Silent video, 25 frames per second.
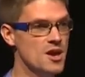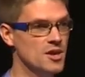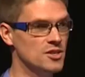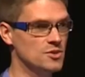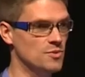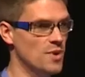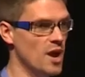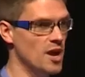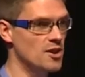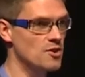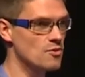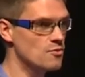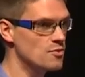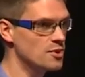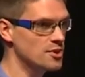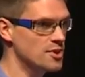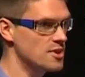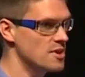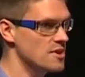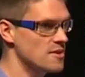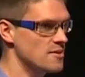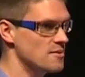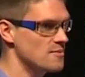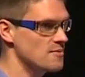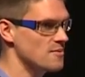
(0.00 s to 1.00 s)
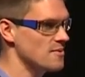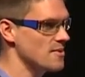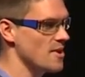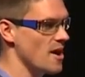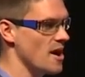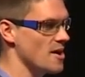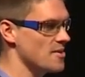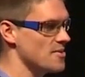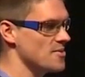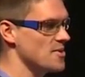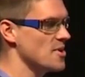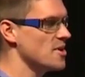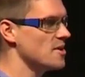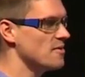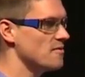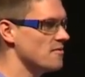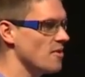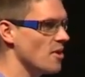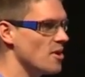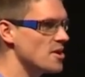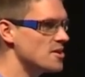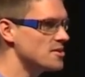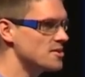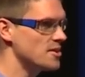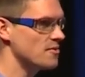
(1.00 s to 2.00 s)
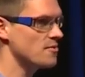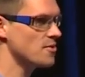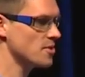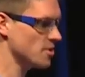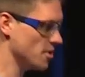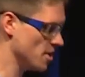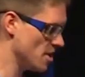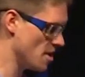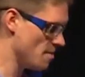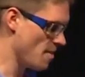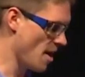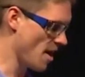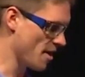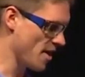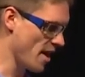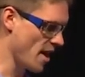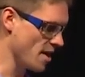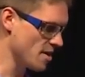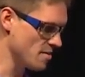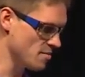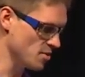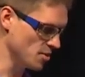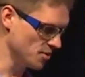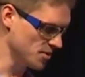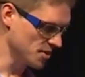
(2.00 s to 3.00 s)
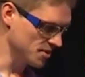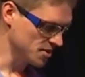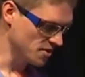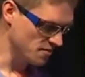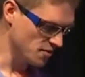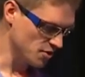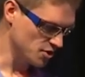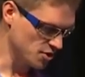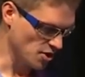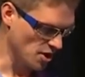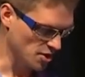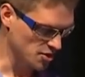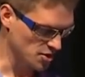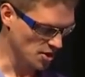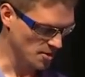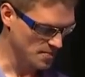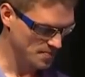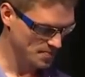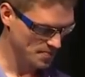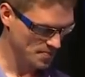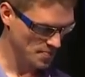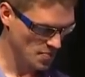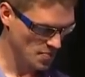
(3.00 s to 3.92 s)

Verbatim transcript: So we had to really uh, think very differently about how to build this infrastructure.